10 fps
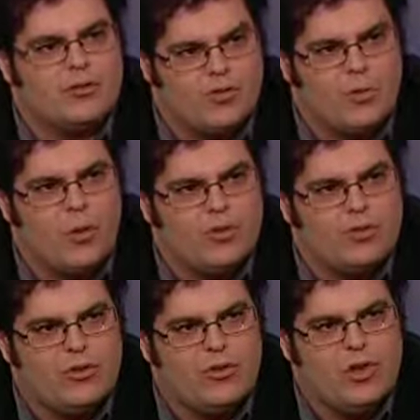to
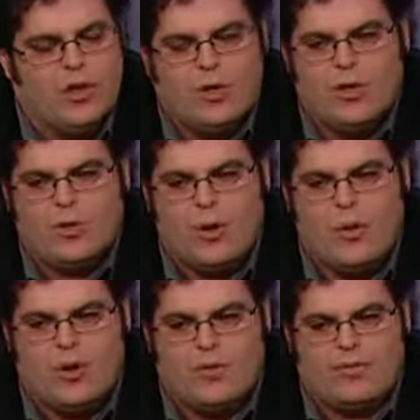support you. Mm-hmm. You don't
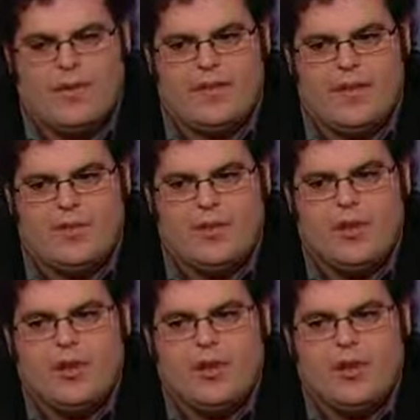want to offend them.